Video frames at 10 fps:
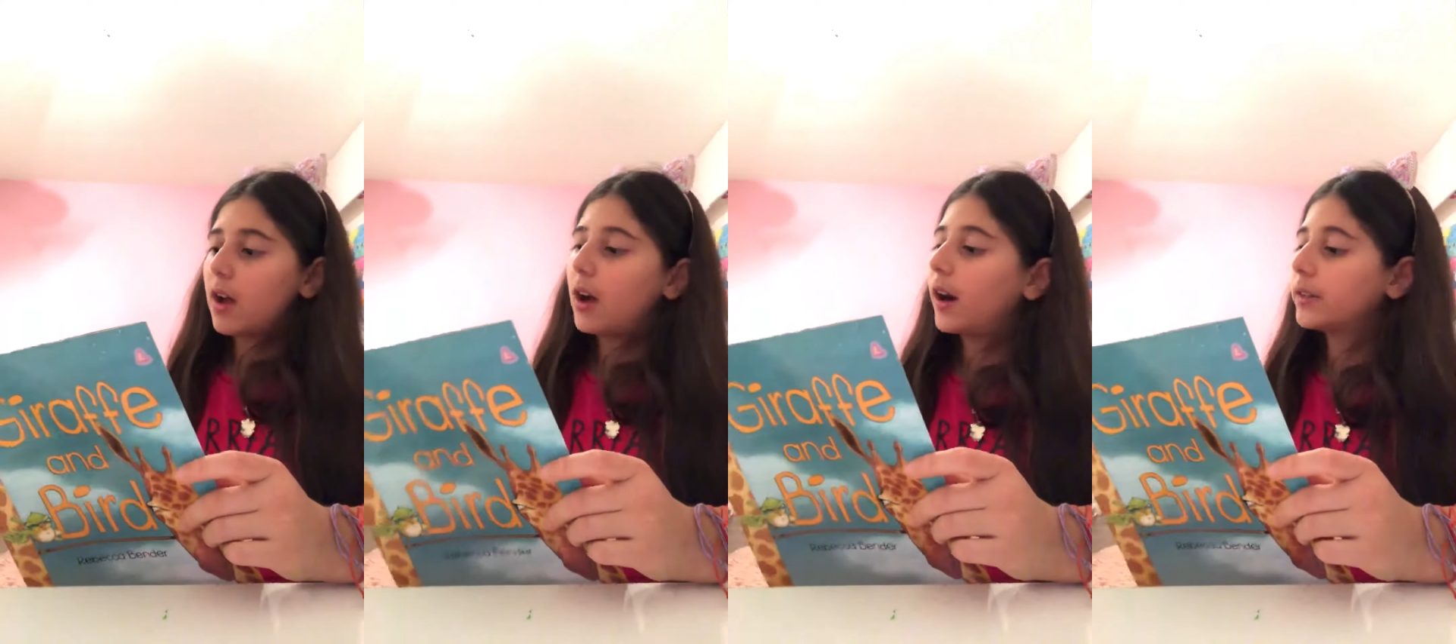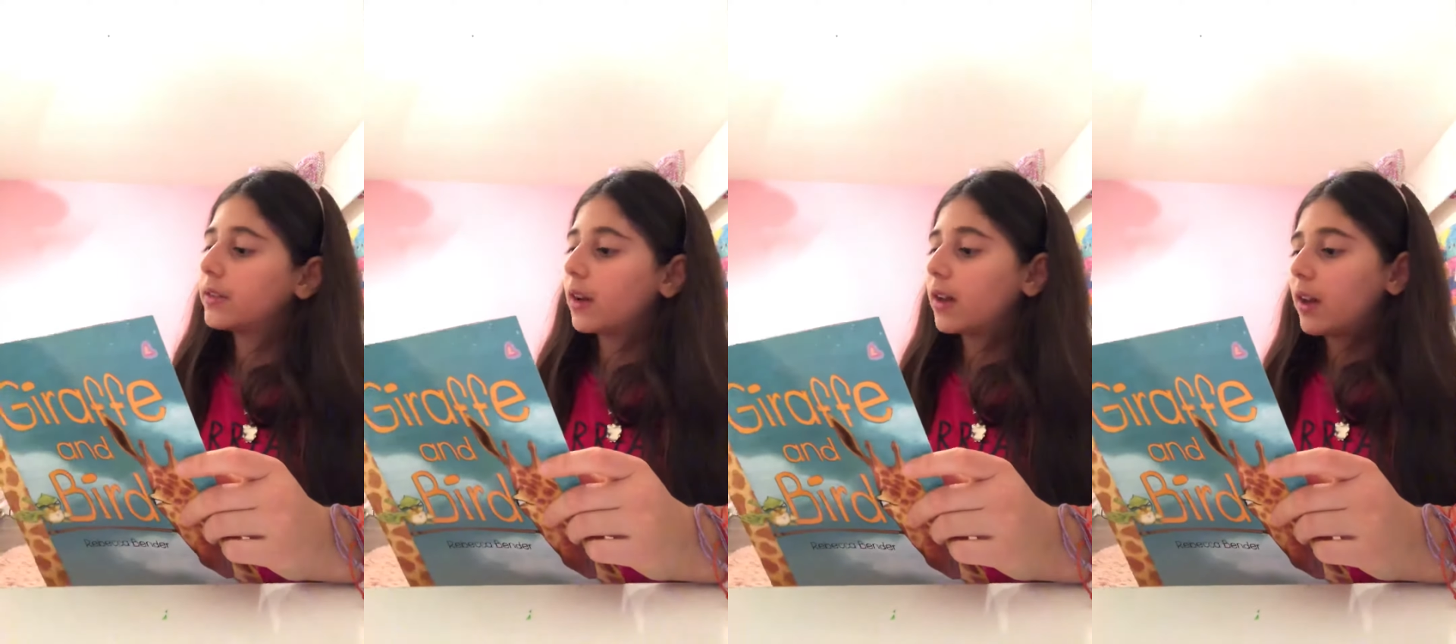Other
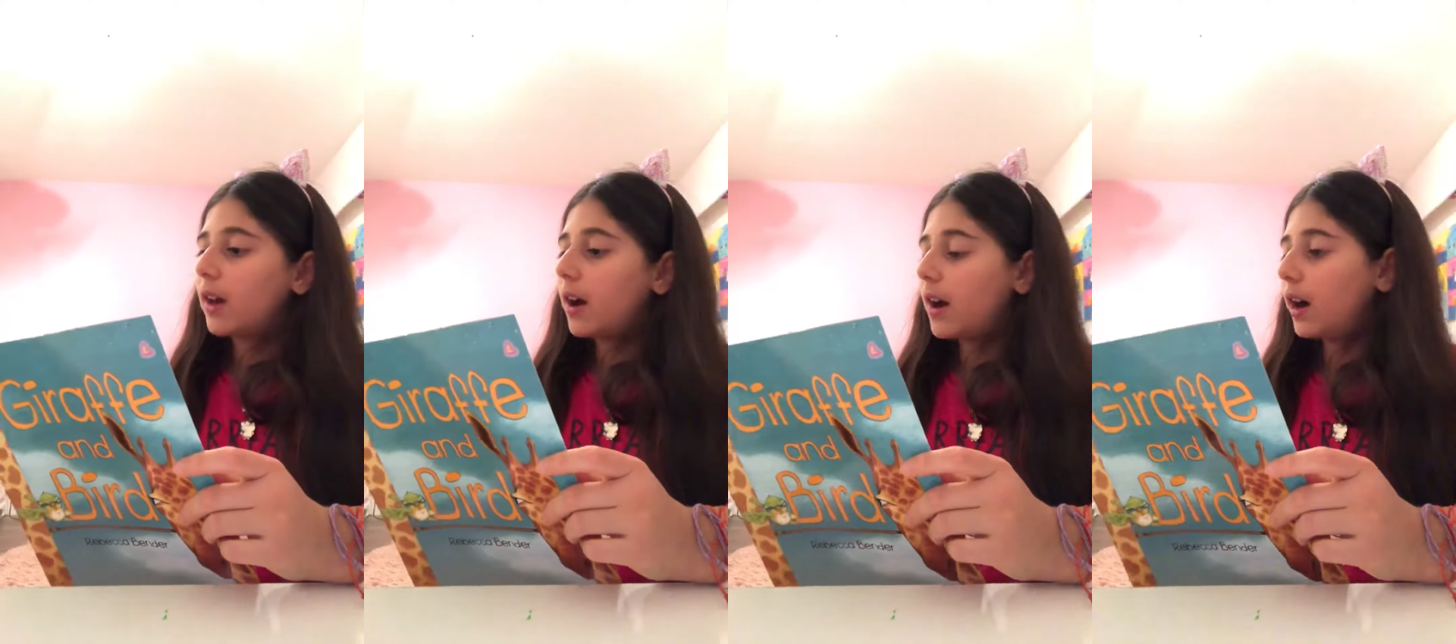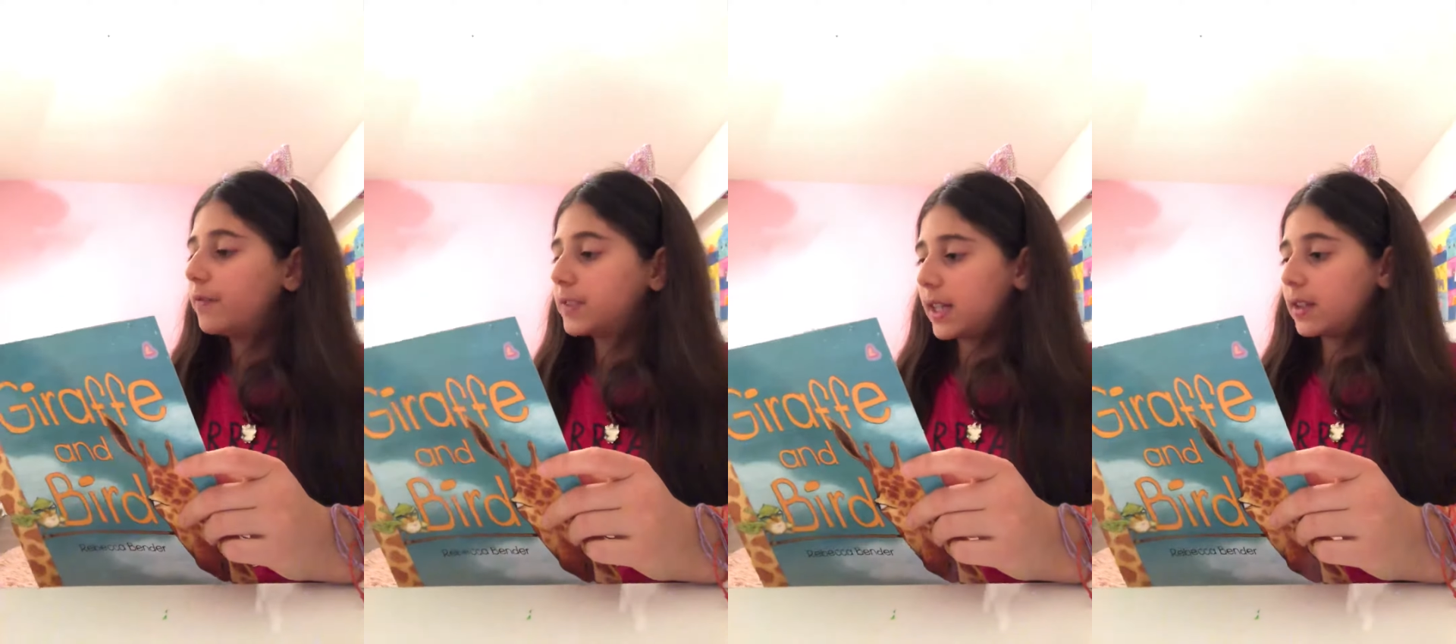
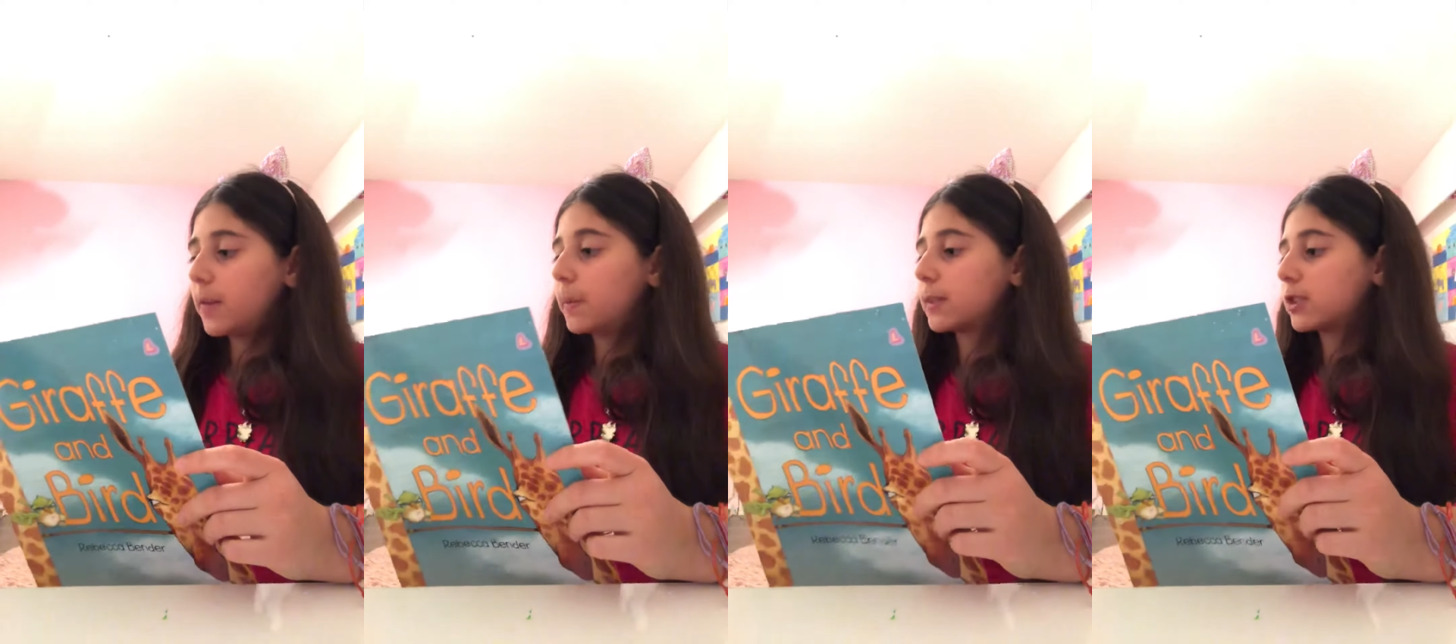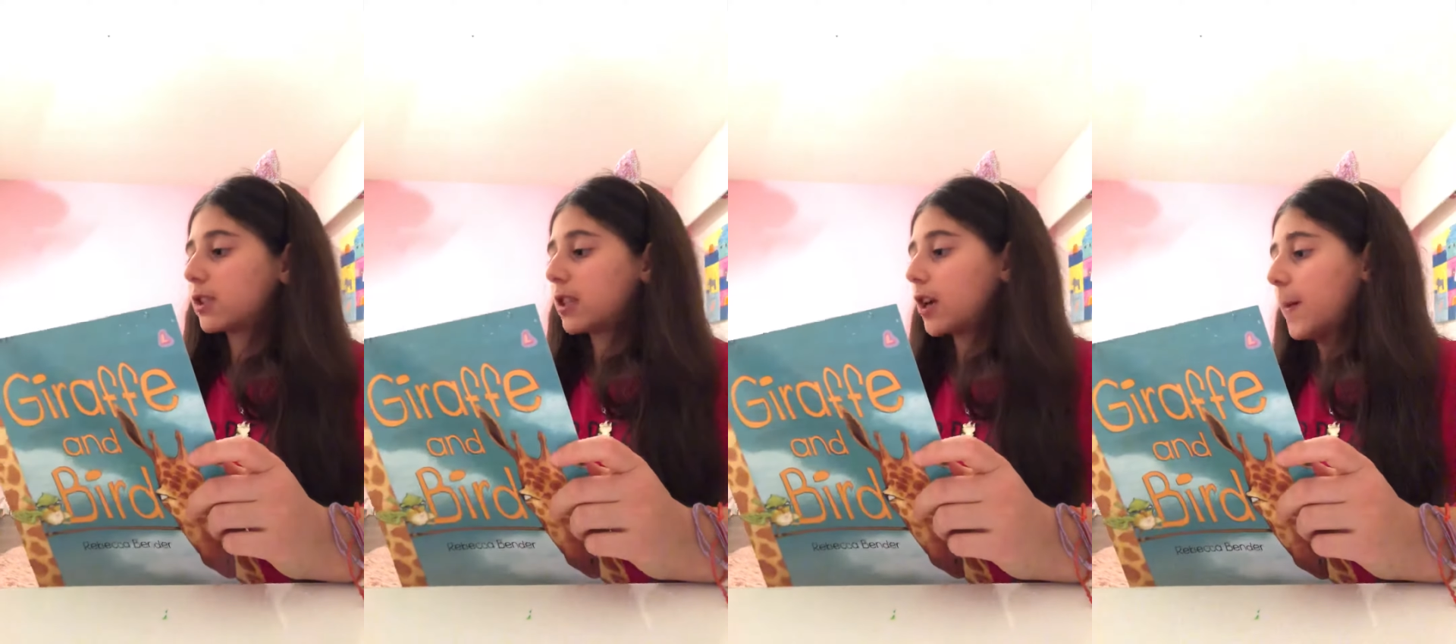Often, the bird
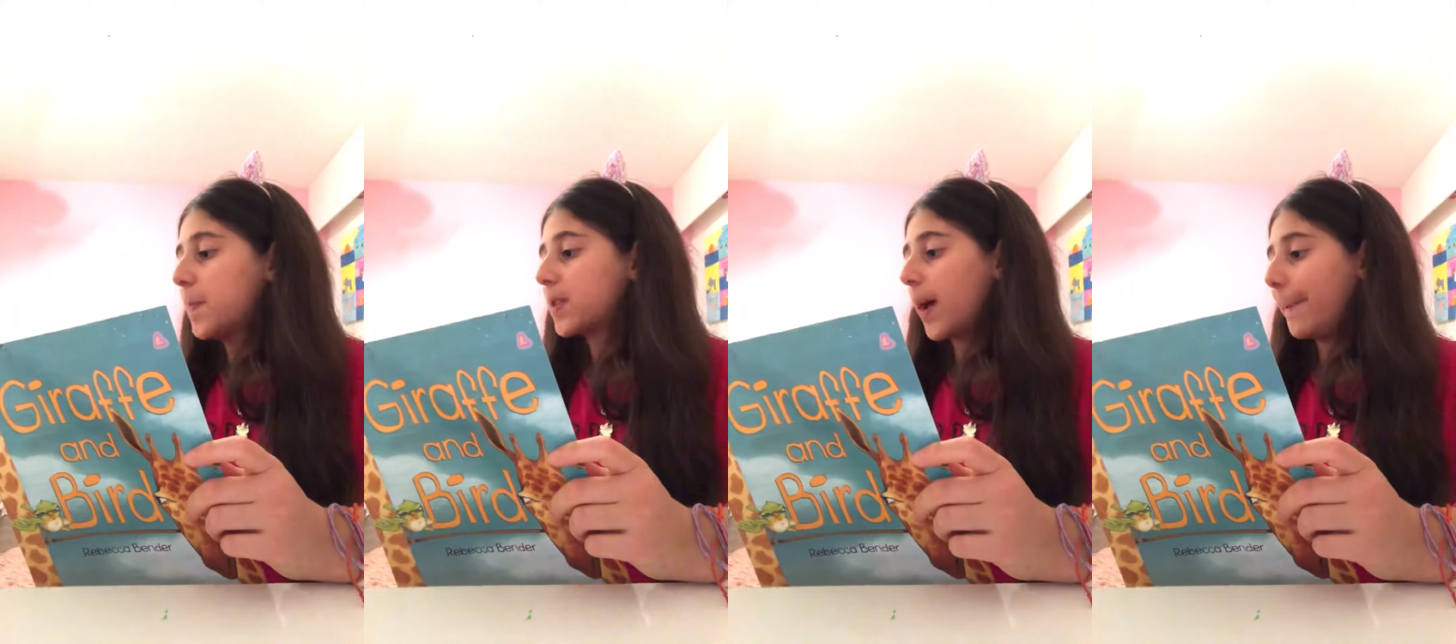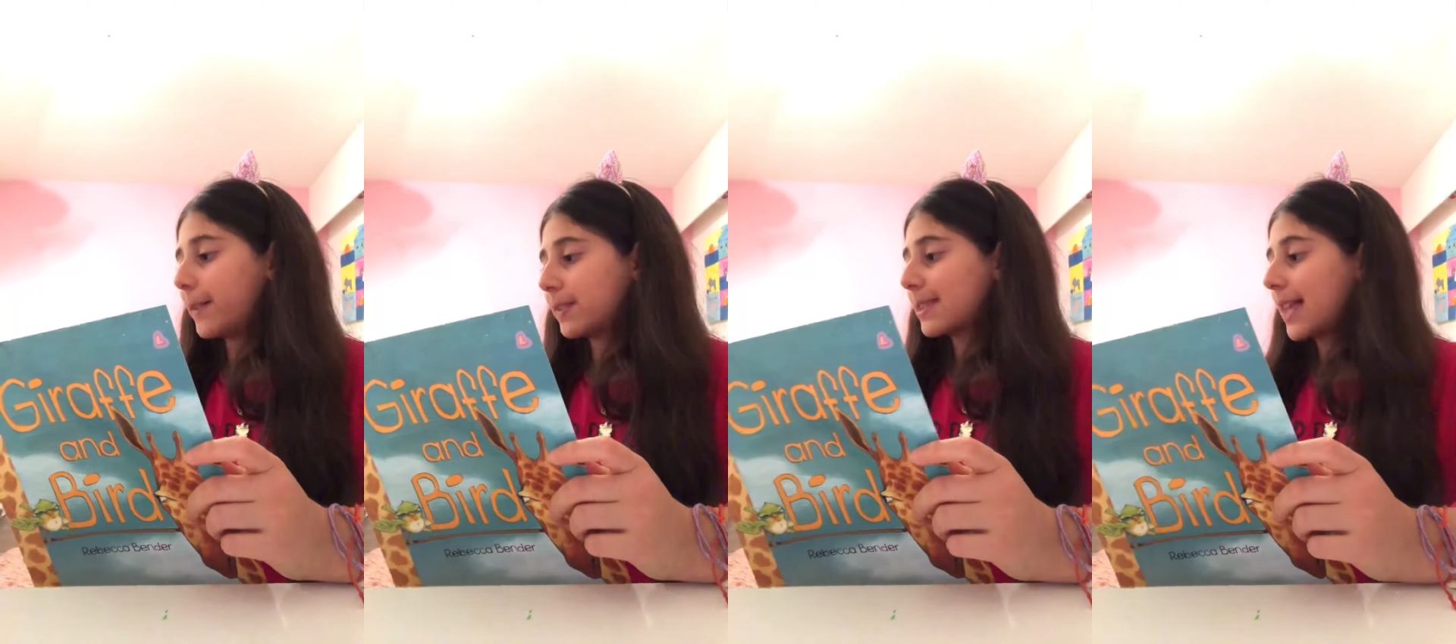slurps up a
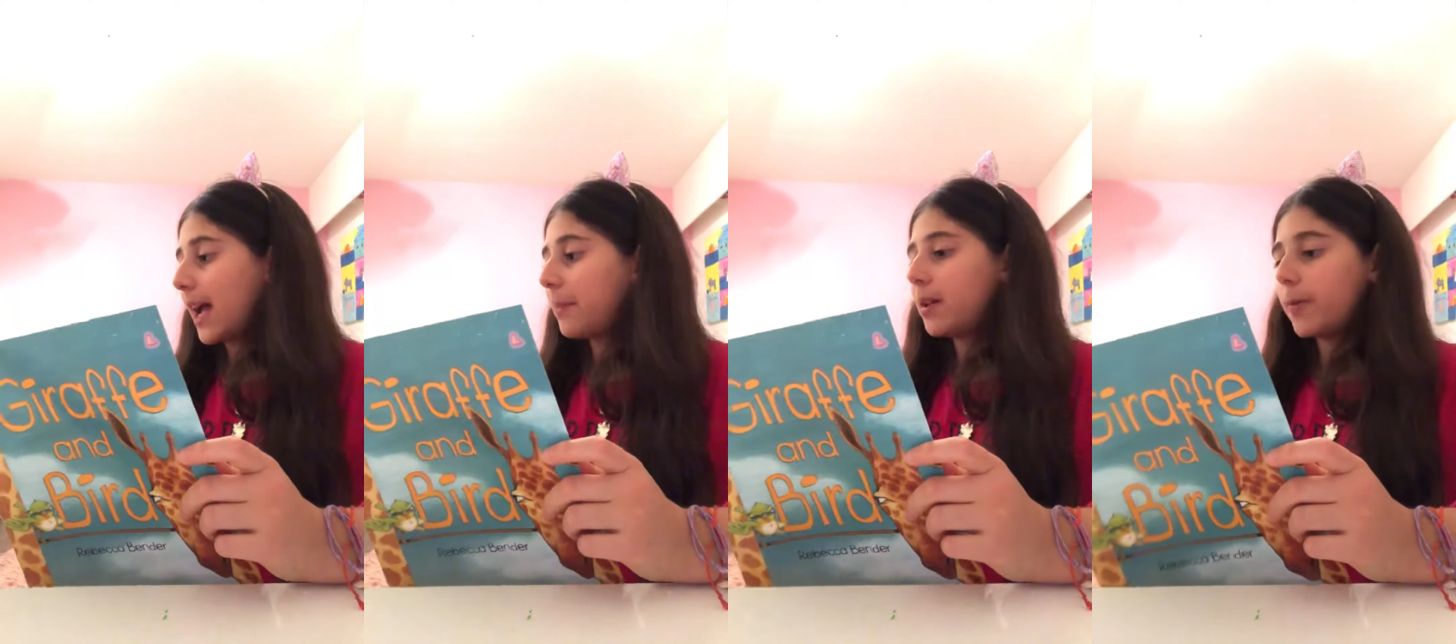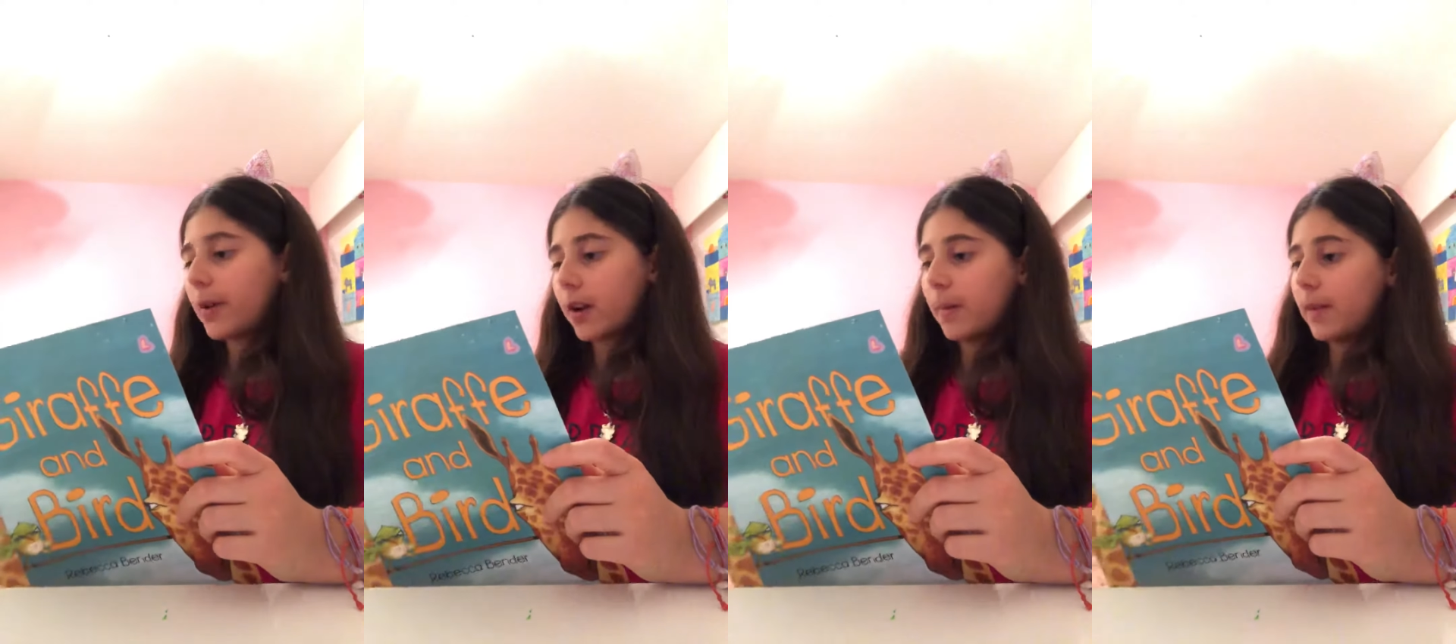slimy
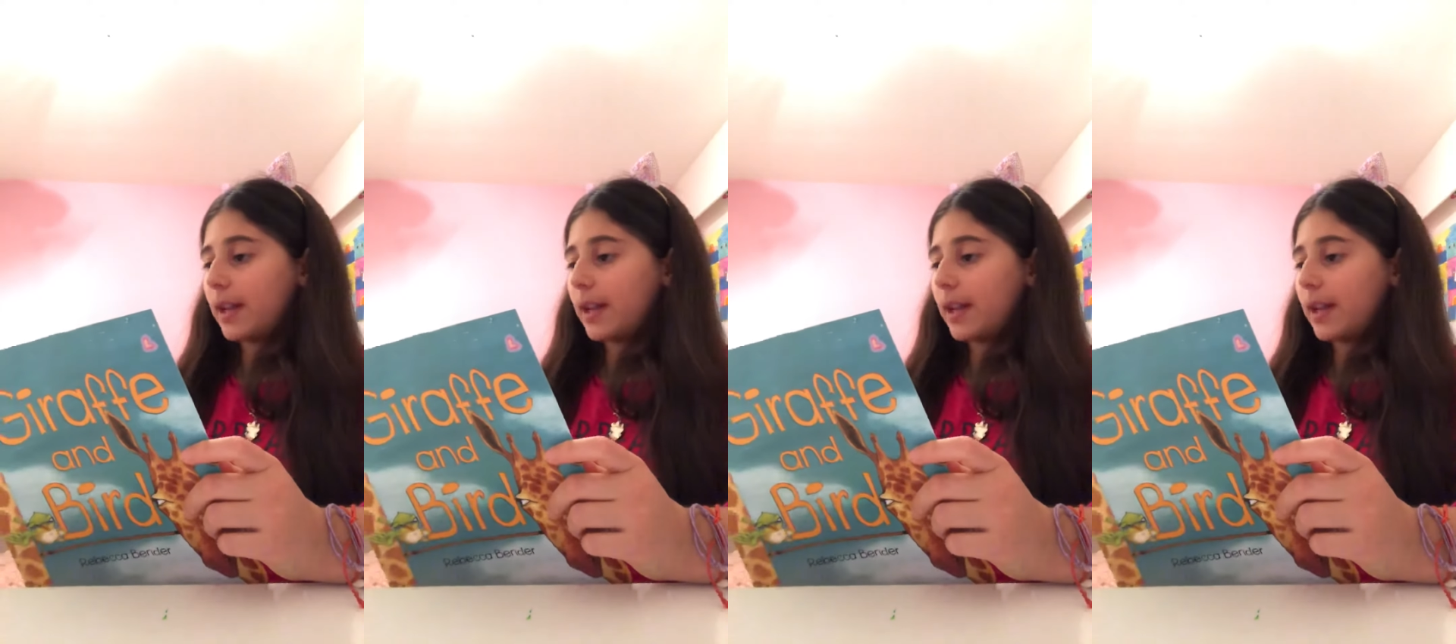worm